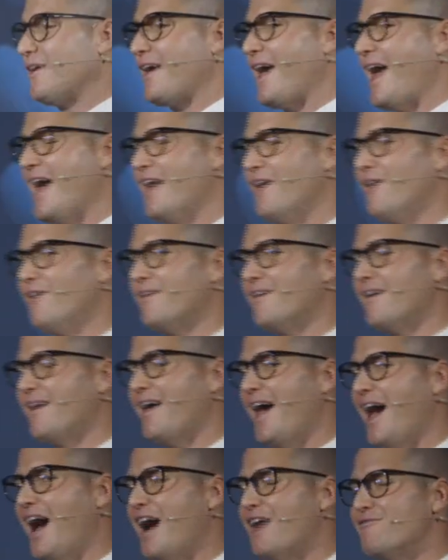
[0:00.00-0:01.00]
You cannot
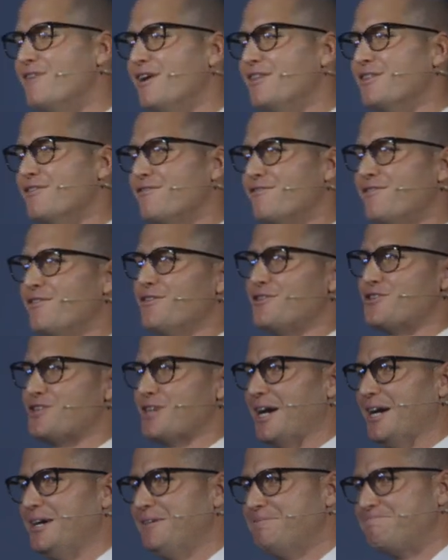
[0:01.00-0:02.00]
outrun the
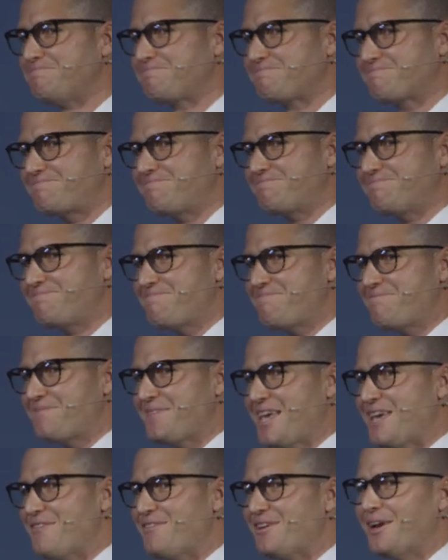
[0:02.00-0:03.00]
future
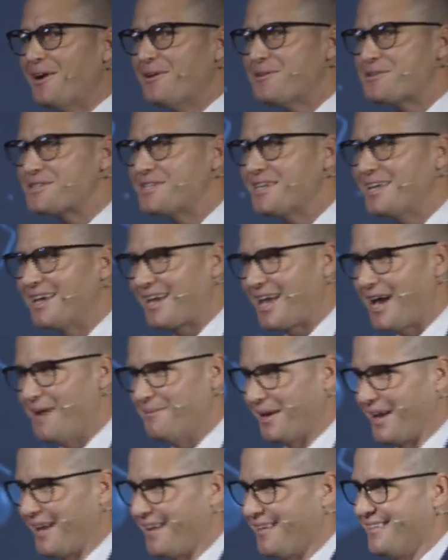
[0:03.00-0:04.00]
if you don't see it
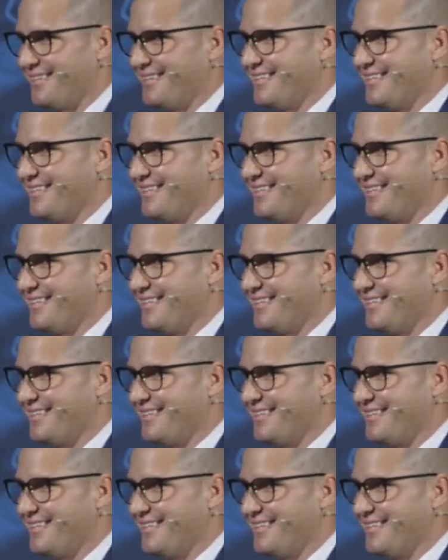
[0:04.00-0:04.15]
coming.